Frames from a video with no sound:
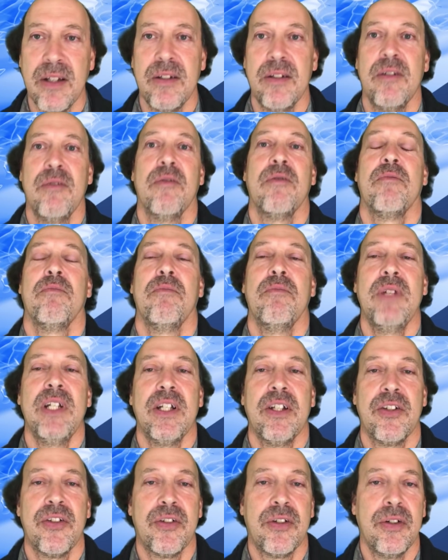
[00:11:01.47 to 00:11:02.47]
doesn't
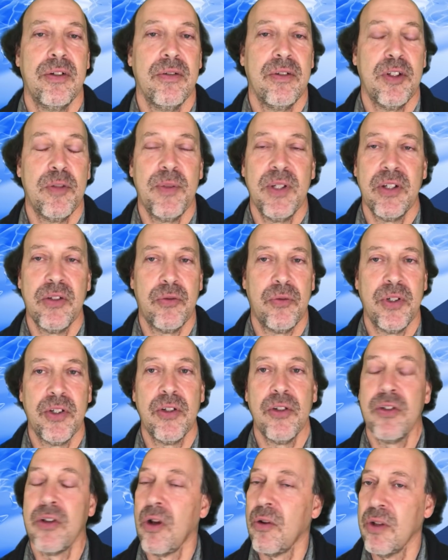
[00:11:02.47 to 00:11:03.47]
mean it's true, and just because
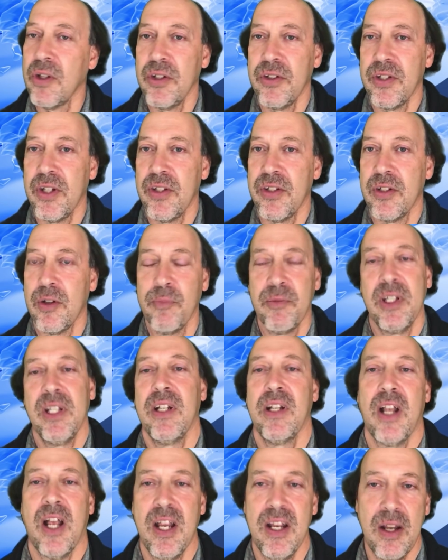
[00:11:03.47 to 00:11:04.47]
Richard Dolan says
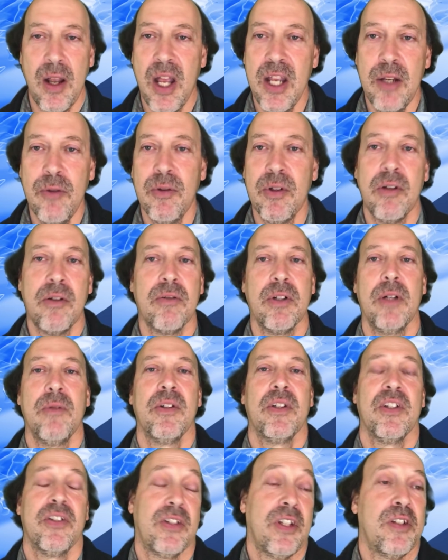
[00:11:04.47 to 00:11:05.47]
something, he would agree
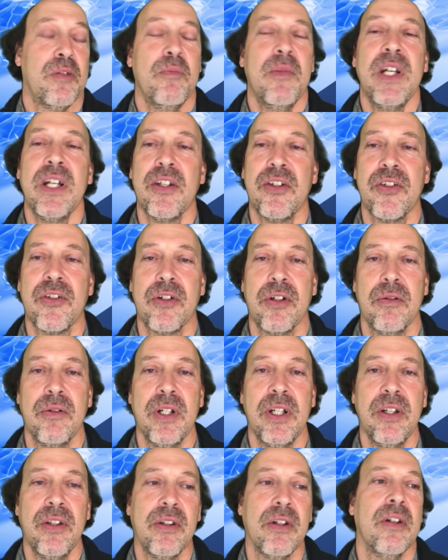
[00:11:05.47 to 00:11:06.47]
with this, doesn't mean it's true
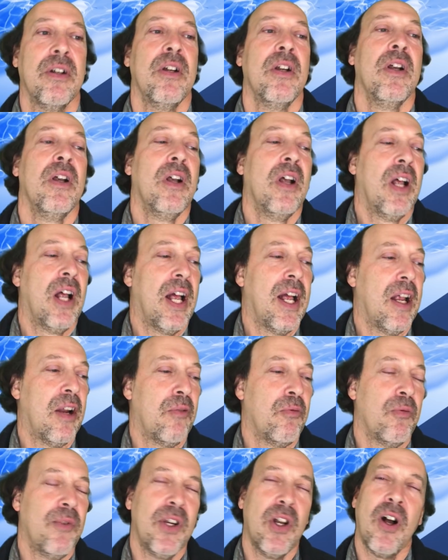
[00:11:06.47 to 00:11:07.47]
either.
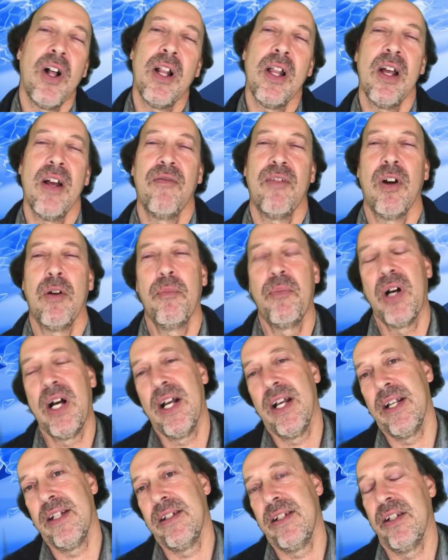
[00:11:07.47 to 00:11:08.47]
And we all have our
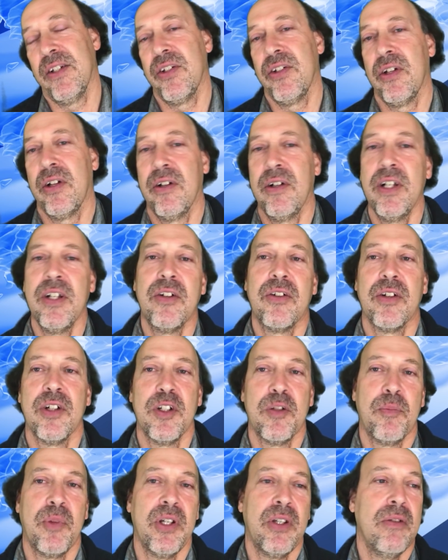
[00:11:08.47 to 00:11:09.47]
biases and our
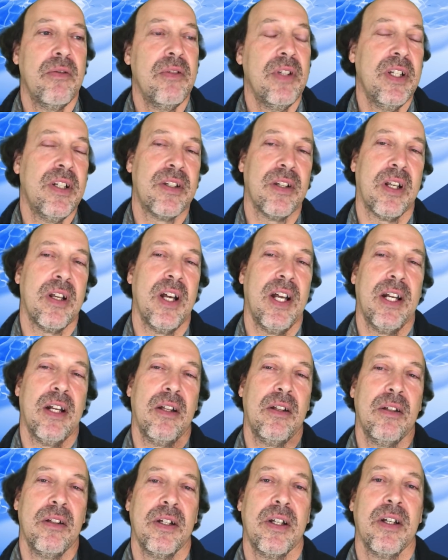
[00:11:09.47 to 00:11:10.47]
interests, but you need to kind
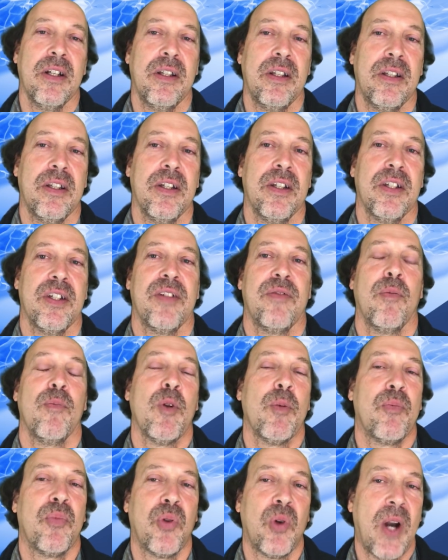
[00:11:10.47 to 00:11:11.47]
of look at this from
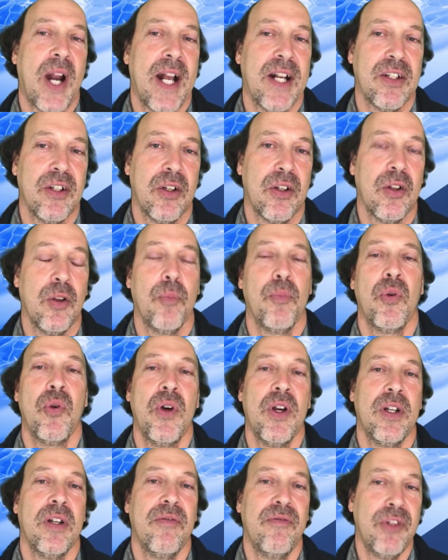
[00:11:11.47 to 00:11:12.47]
a practical
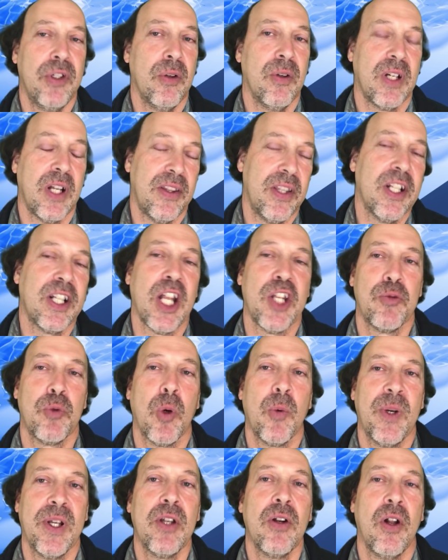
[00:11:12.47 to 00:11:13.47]
point of view, and I think that's
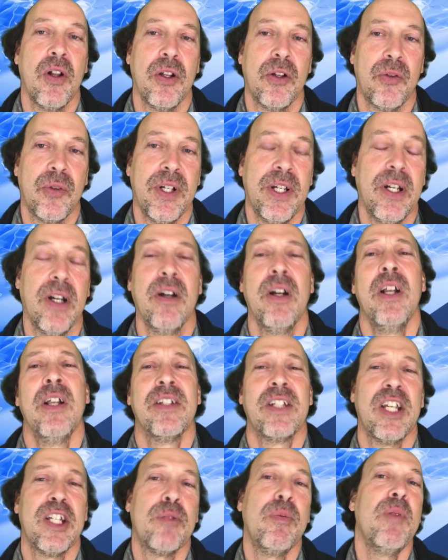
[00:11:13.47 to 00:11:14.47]
where we can all agree here.
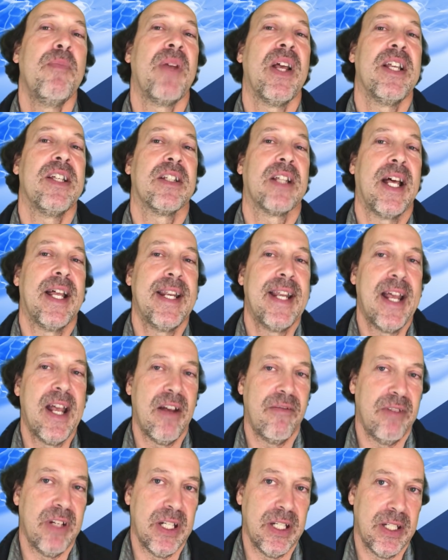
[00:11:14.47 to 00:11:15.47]
This has to be based on
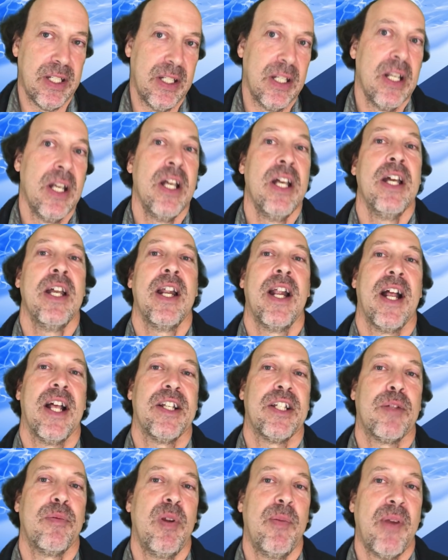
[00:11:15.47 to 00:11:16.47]
evidence. It
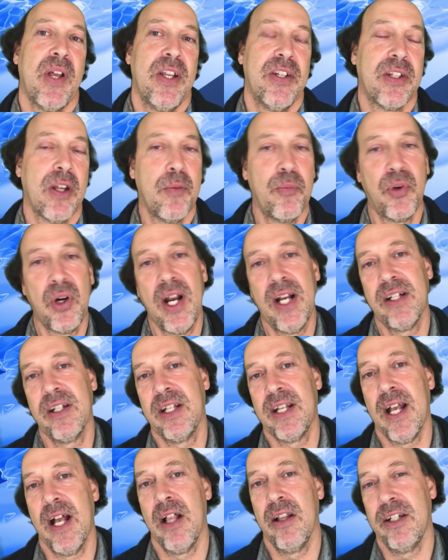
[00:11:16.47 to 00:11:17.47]
has to be based on
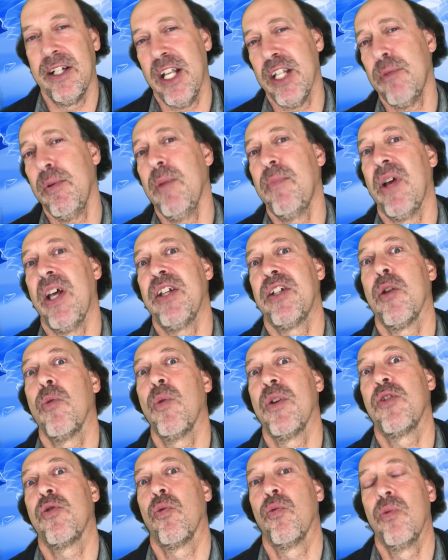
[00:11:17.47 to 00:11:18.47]
practicality. It has to be based on
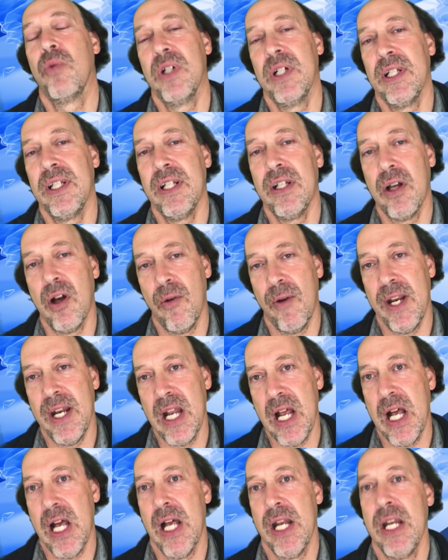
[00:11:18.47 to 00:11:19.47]
what's really going
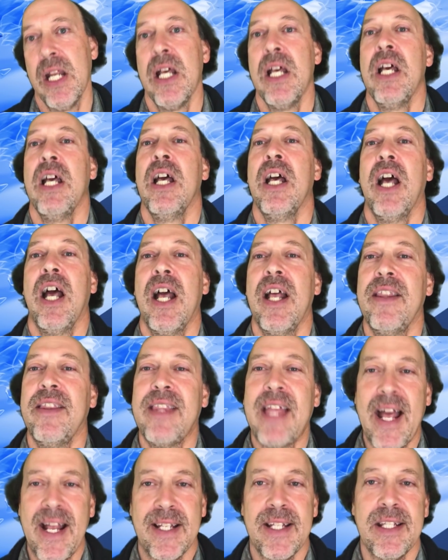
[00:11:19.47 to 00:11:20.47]
on,
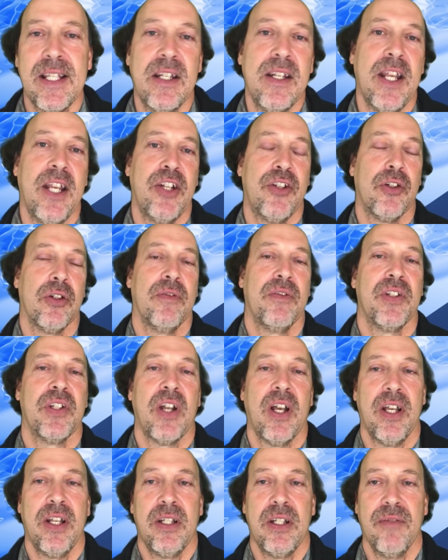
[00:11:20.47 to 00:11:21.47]
and that's the nature of
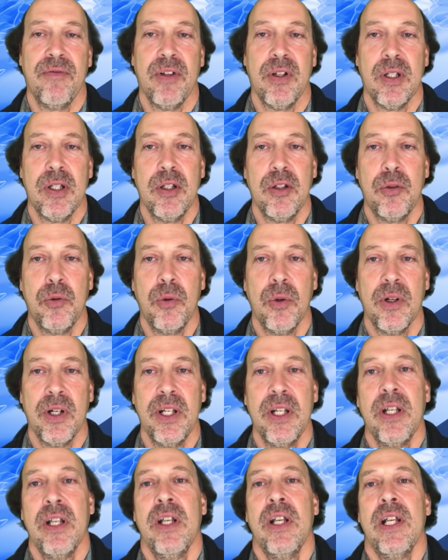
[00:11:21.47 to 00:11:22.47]
scientific
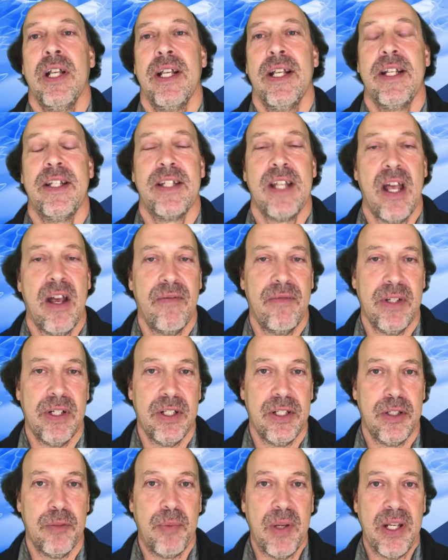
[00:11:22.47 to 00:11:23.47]
inquiry. It's
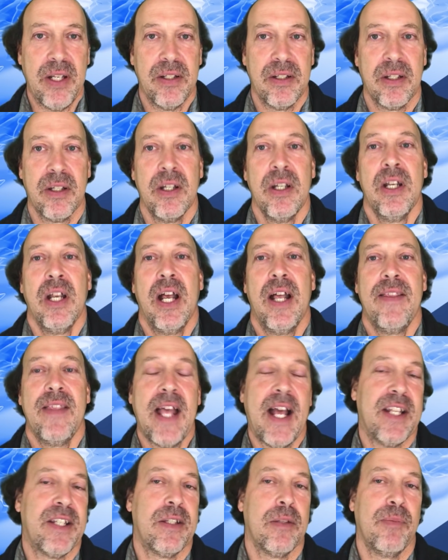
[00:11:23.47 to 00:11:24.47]
evidence-based. And
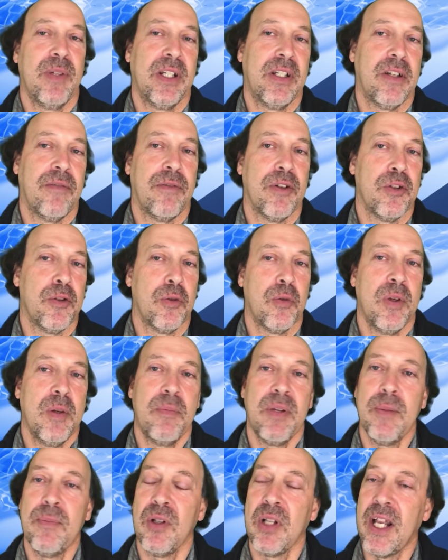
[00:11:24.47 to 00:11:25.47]
that's the big difference between
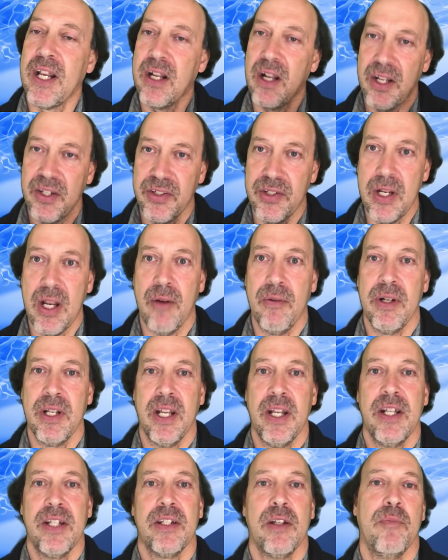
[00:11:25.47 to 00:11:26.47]
people like us
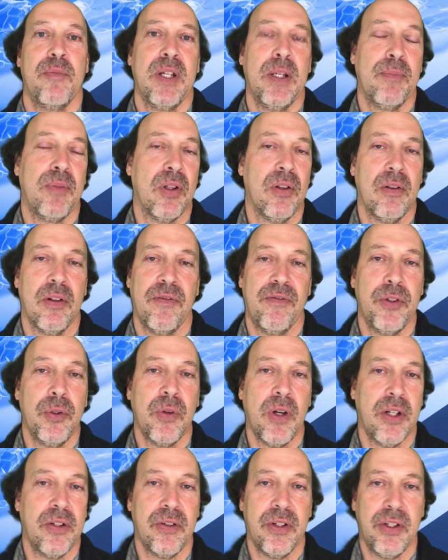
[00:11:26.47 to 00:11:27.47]
nowadays and people a
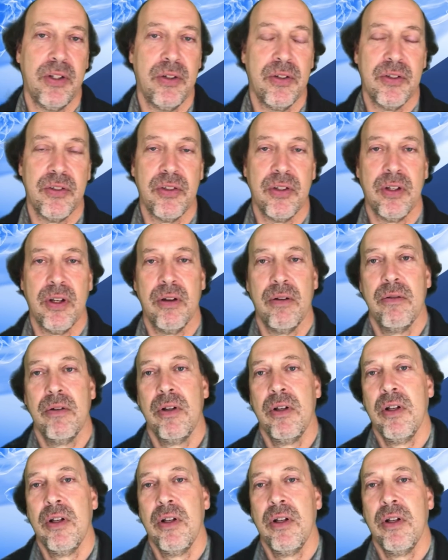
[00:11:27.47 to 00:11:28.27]
few hundred years ago,